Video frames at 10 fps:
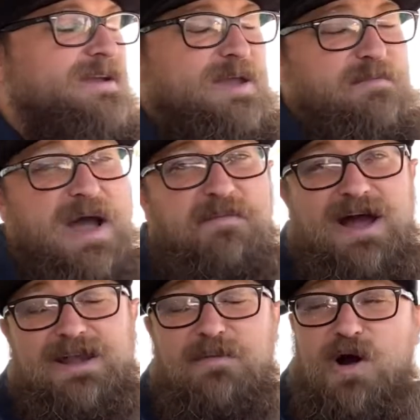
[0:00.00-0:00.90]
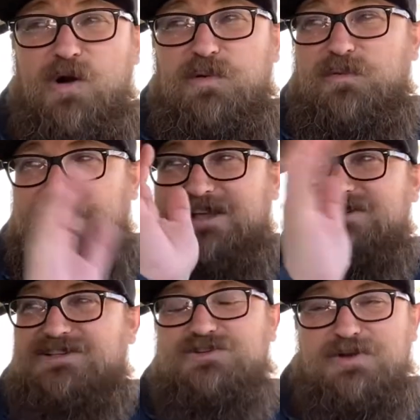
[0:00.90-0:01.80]
in my mind, I'm hoping we can
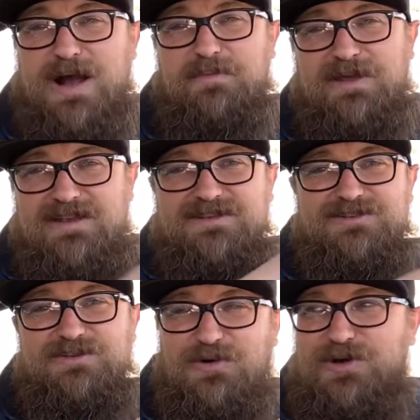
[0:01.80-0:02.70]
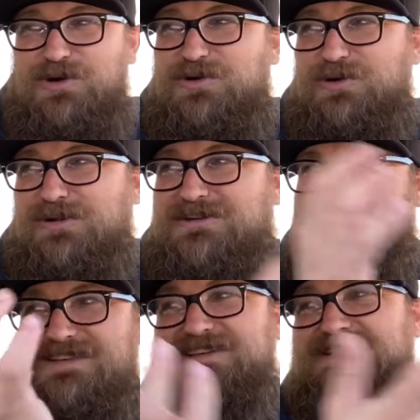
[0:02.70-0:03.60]
just drop it, do the oil cooler
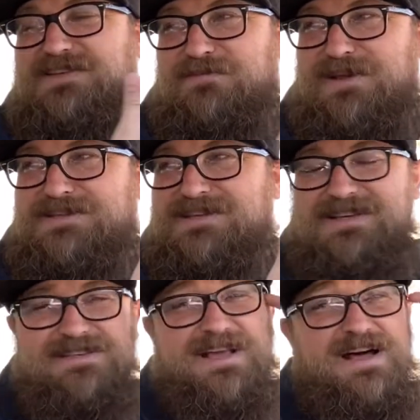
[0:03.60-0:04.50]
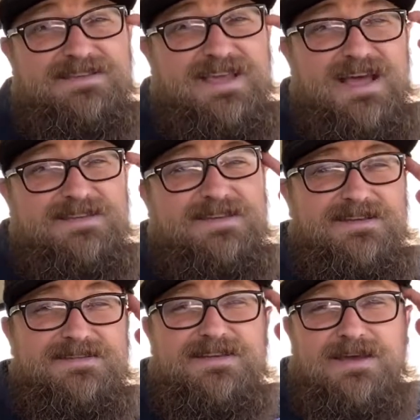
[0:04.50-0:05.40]
seals, fix the exhaust
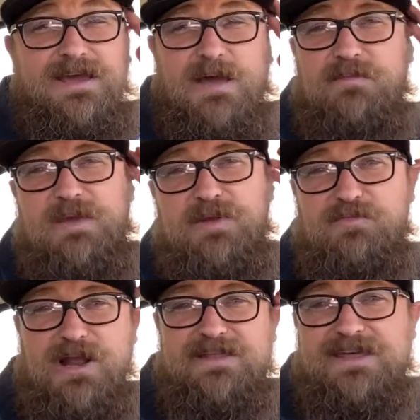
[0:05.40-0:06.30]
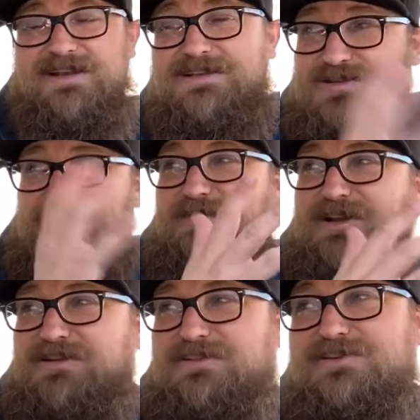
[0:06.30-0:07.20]
gaskets, maybe break that
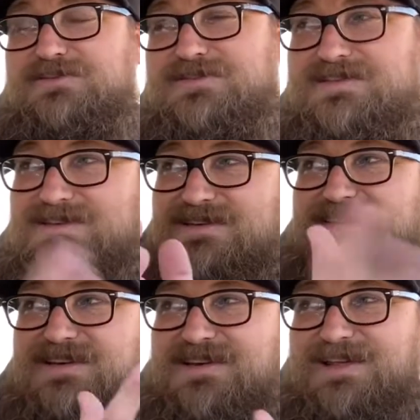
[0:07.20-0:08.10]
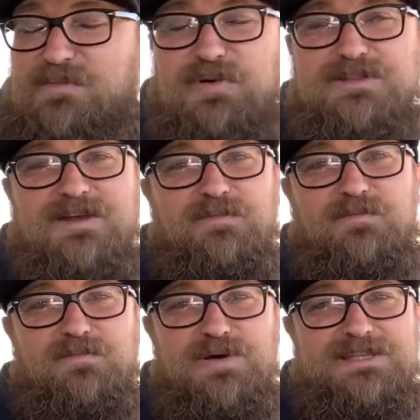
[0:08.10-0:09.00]
distributor loose, and put the
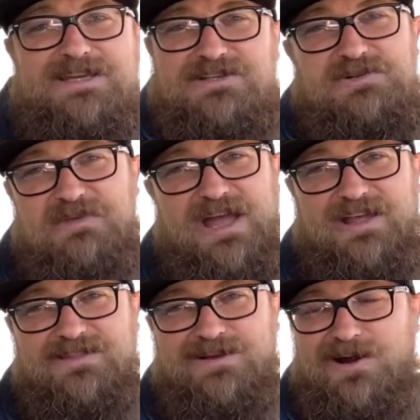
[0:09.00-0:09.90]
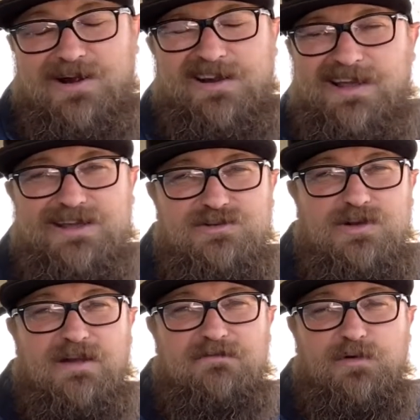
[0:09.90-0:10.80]
engine back in the car, and I can
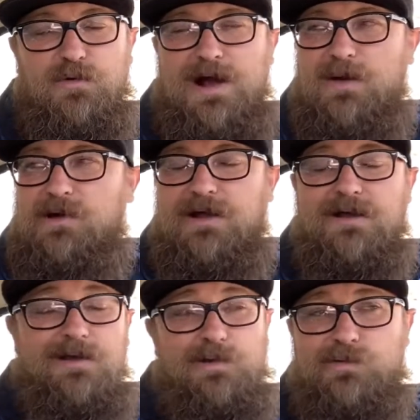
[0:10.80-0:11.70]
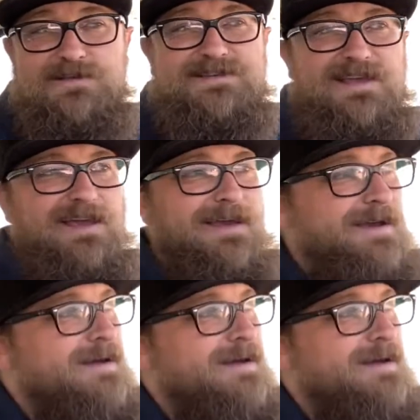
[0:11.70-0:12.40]
drive for a while, but we'll see.